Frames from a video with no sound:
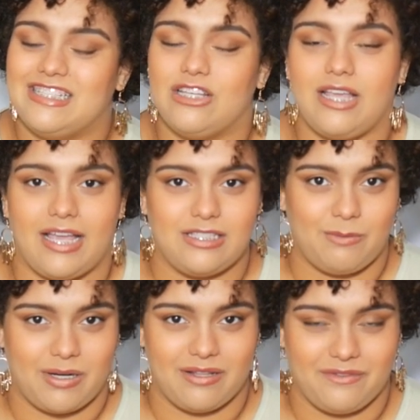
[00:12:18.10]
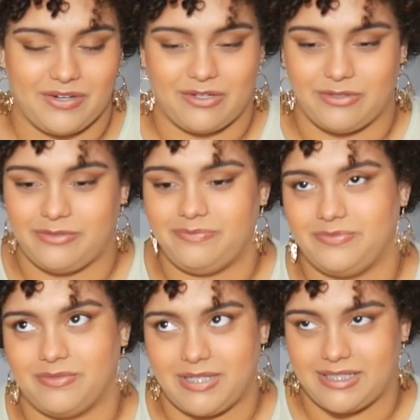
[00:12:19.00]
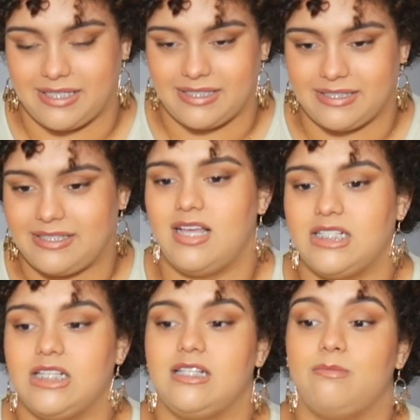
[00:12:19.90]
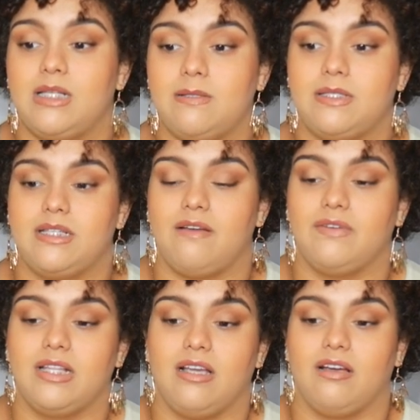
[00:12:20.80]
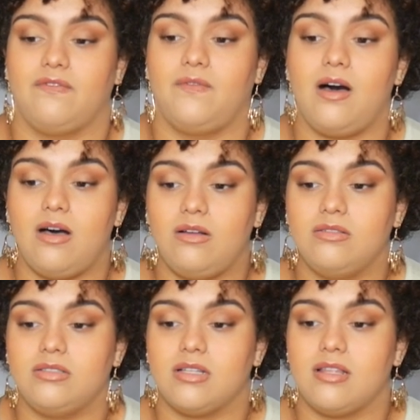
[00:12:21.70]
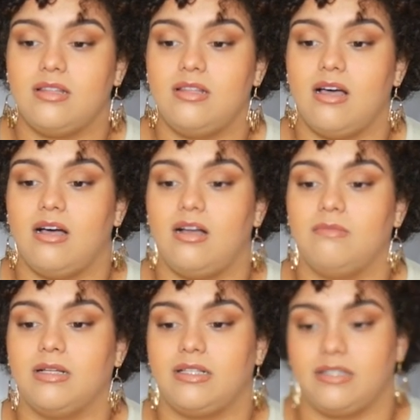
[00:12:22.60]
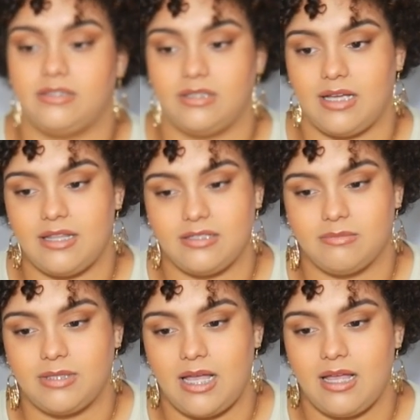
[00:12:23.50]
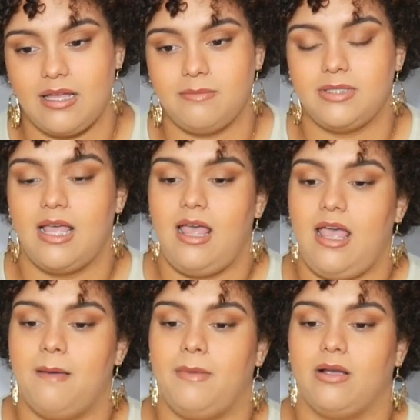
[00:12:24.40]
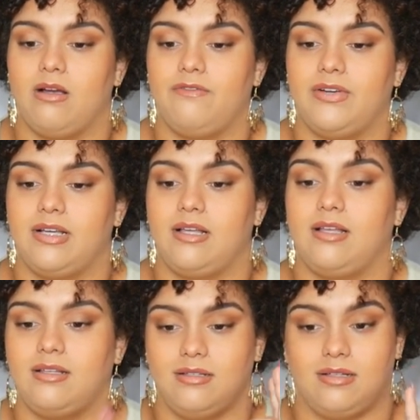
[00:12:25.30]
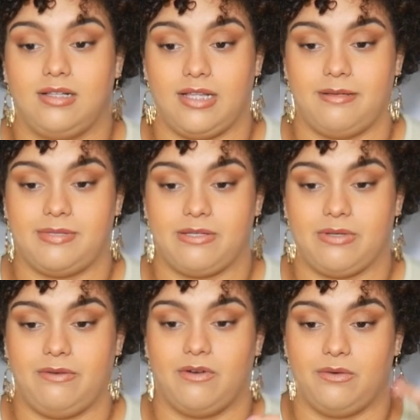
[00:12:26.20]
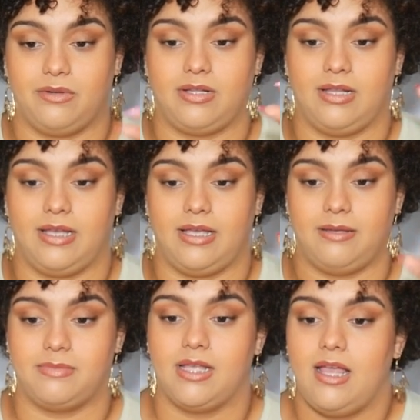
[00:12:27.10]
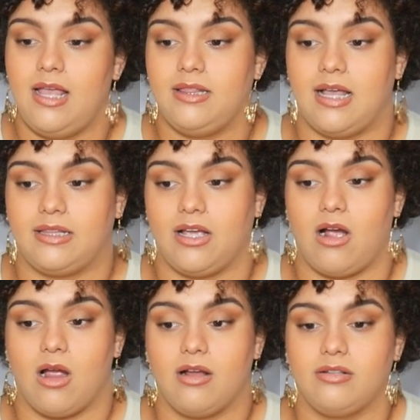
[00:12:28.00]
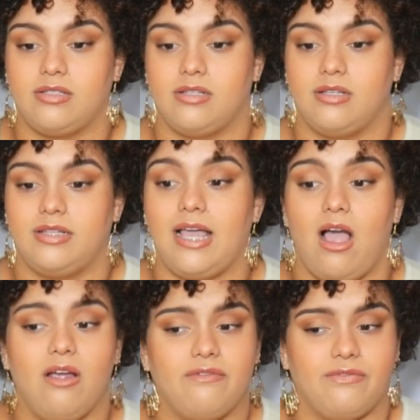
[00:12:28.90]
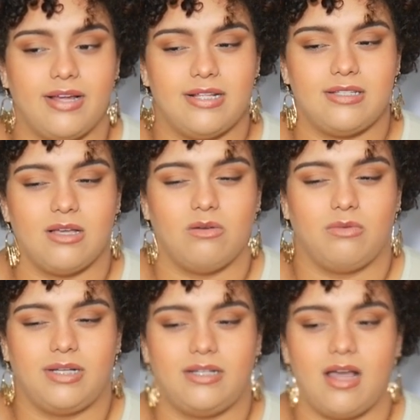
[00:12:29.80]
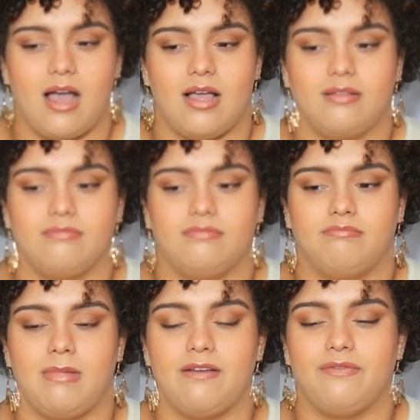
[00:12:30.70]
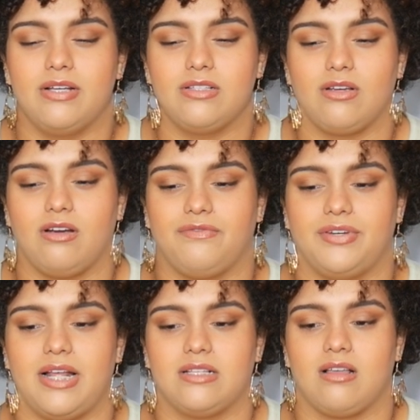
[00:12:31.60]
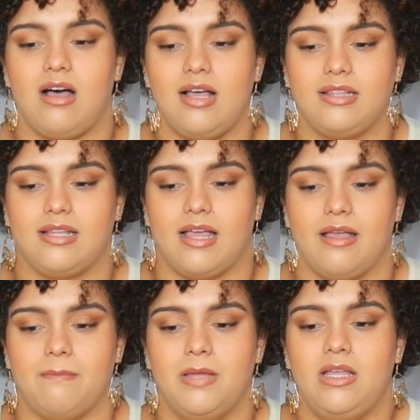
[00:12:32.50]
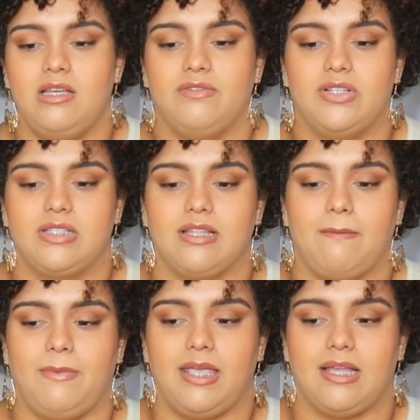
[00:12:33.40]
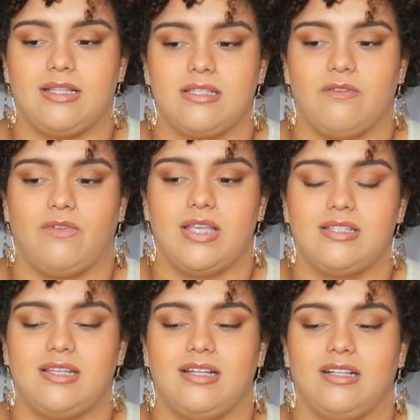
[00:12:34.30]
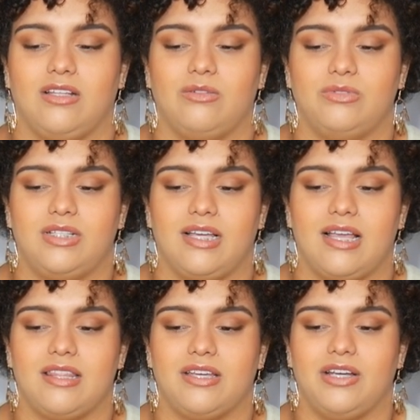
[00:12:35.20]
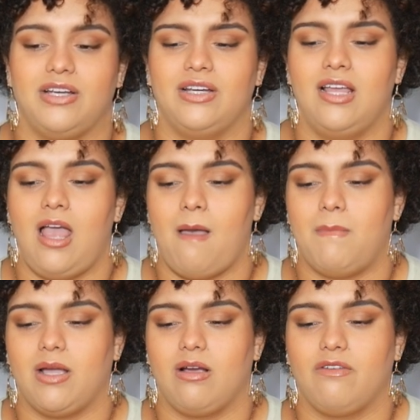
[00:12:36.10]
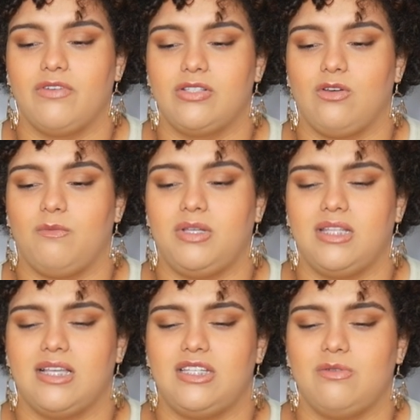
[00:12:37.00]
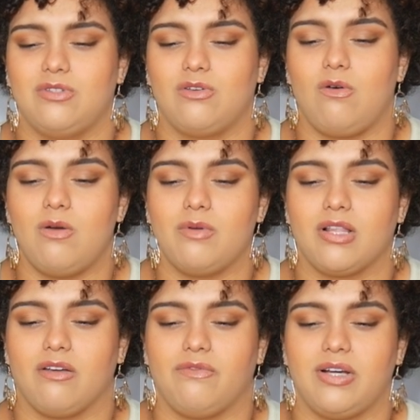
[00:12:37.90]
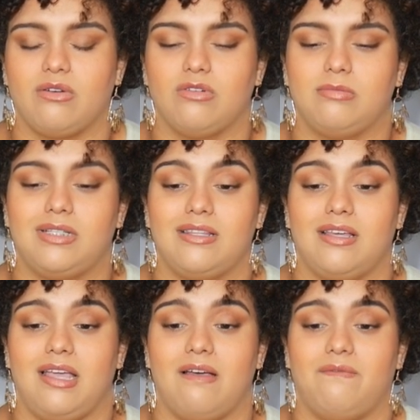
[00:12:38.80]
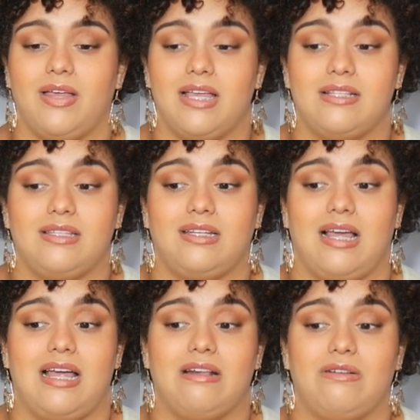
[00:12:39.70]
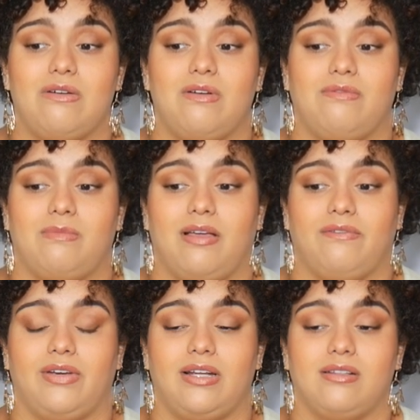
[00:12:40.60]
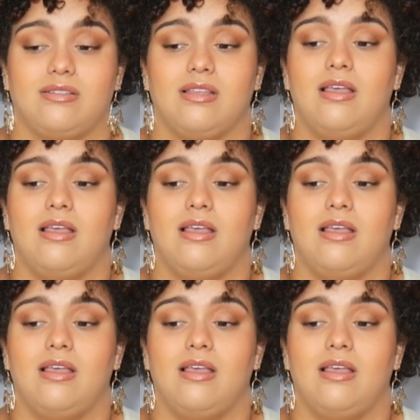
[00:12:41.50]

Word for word: so yeah, he's a part of the friend group. Makes sense. So sometimes it's not really her fault um, that they're together sometimes, and my girlfriend claims that's what he wrote claims that there aren't they aren't friends and whatnot. My friend's girlfriend has caught them recently being at this event sitting alone together. My girlfriend told me that she was going with her friend group to the event, and I don't know if my friend's